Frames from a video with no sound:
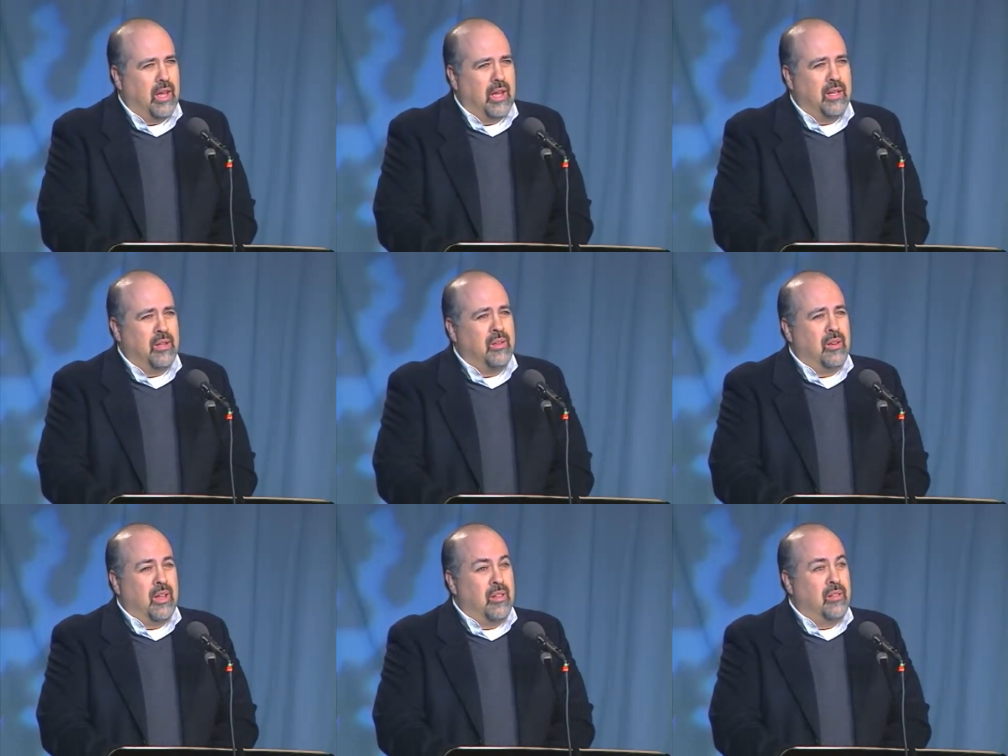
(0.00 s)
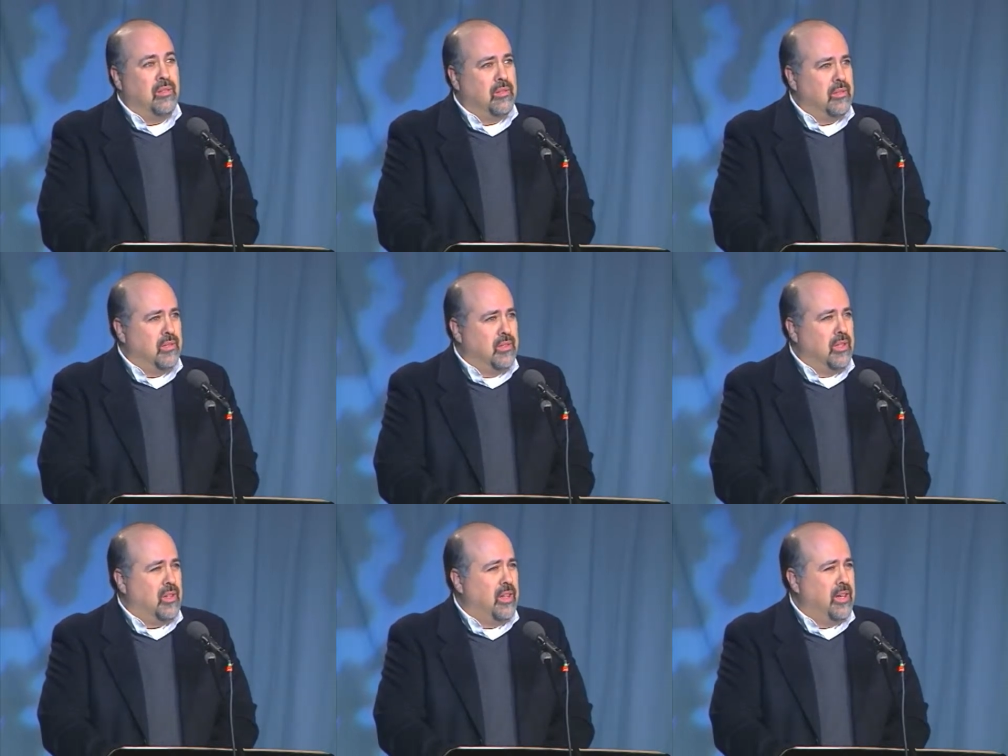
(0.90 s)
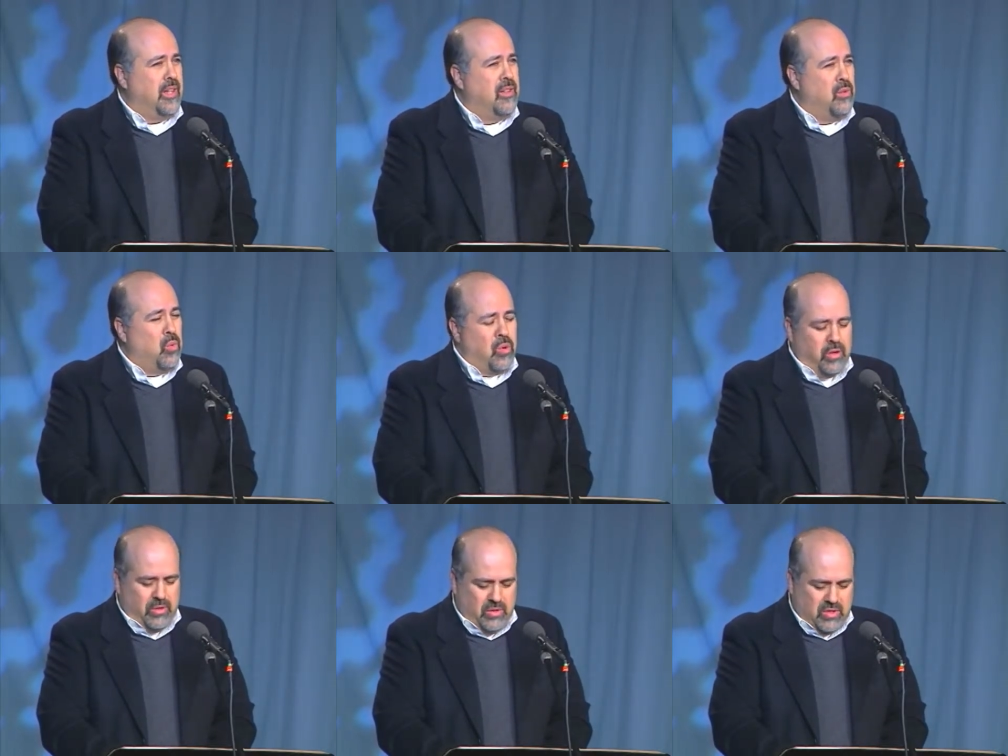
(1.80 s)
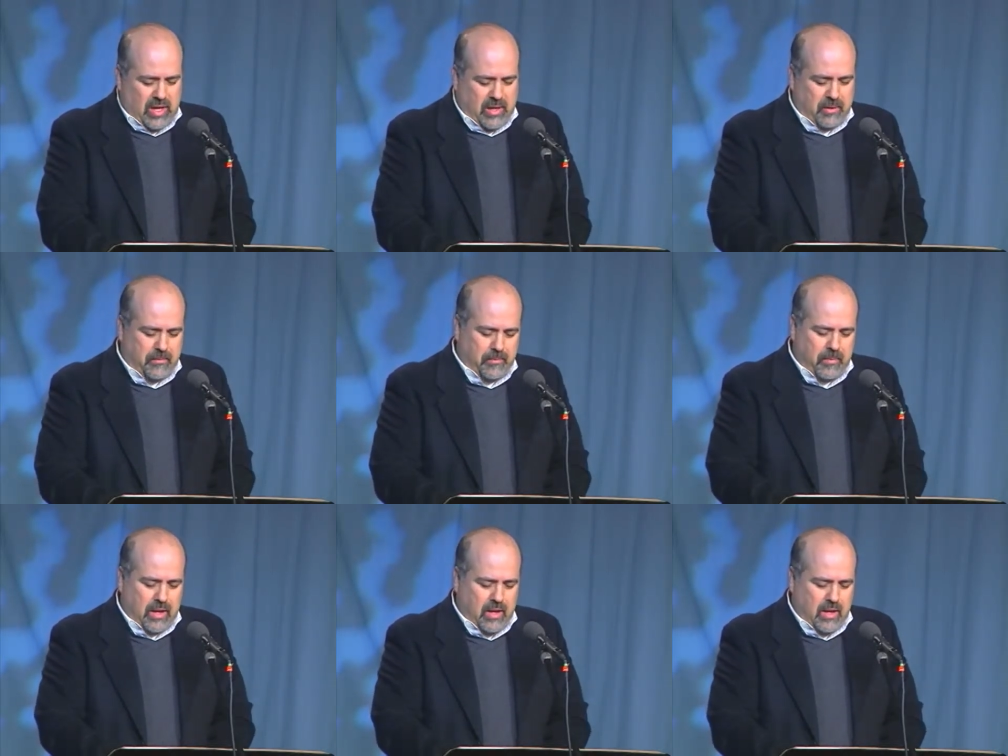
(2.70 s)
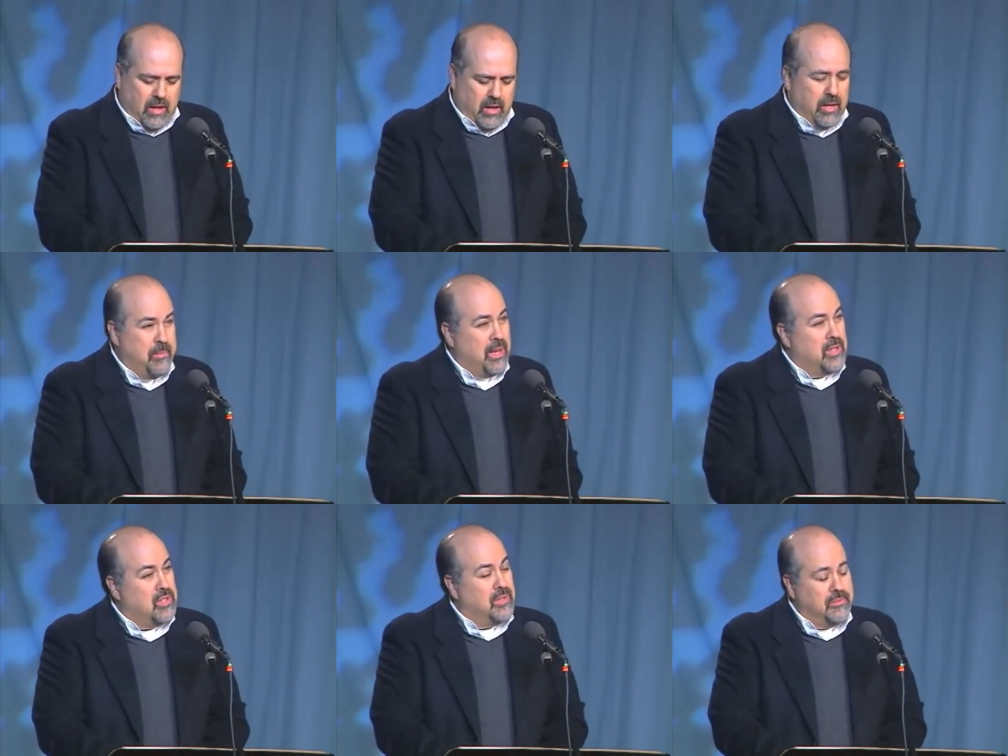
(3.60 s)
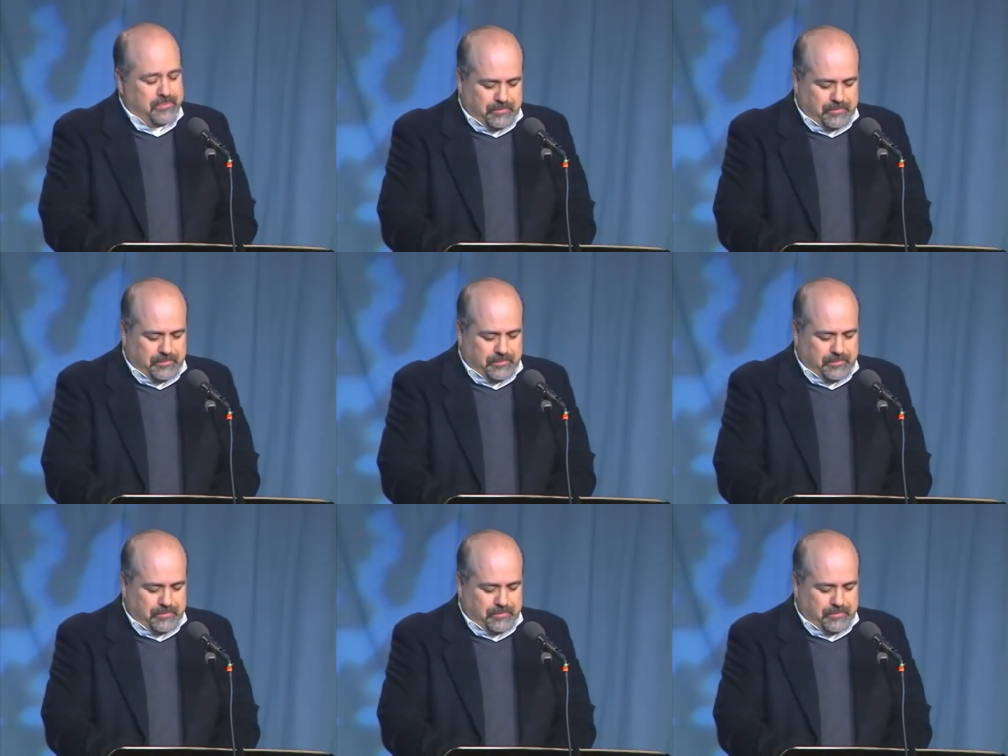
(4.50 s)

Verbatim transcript: in, in the clinic, in the ward setting, in medicine.